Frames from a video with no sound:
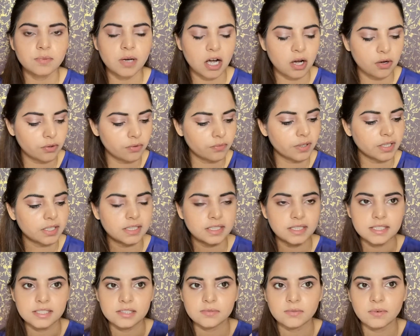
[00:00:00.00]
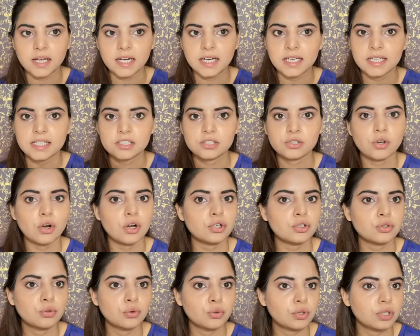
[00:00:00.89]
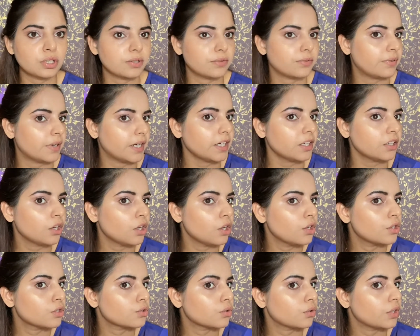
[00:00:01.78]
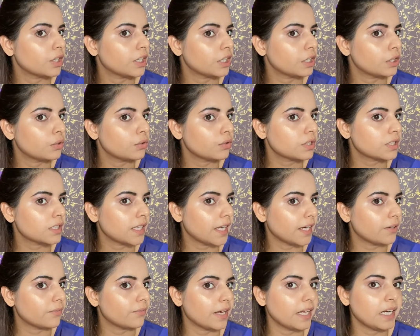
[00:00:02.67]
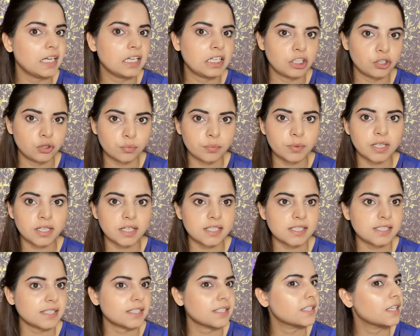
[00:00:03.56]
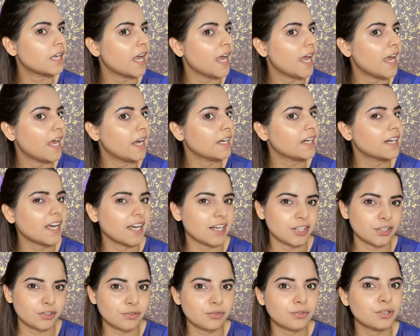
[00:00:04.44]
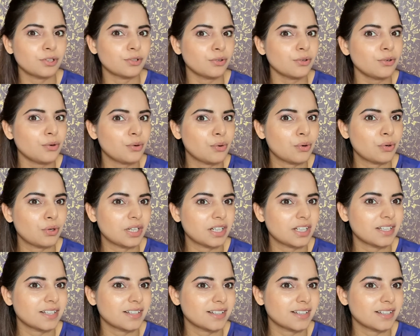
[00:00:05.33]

However, this one is got gold effect, so it looks like very luminous and kind of gold.